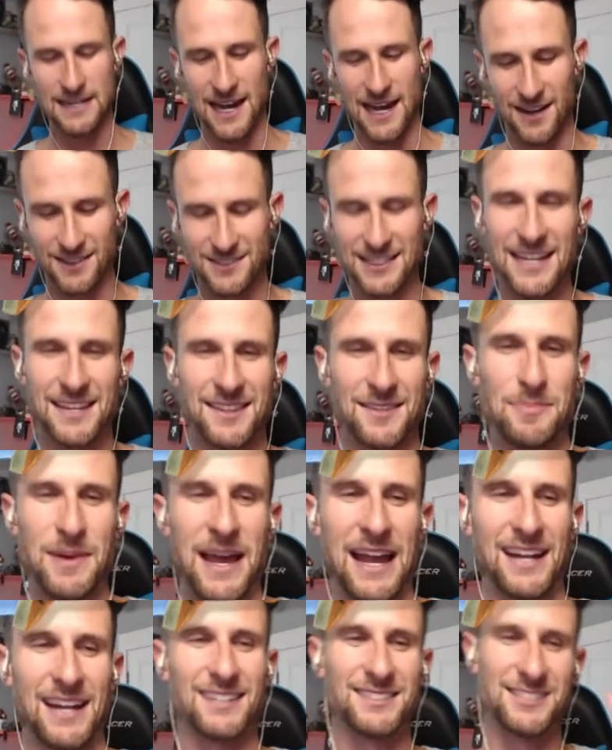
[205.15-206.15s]
I'll take the
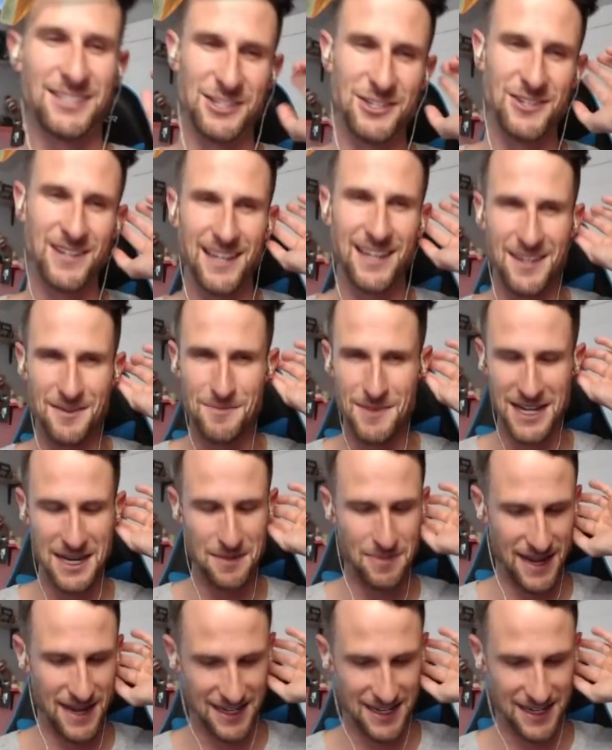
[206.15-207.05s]
Pekka. So you get the mini okay.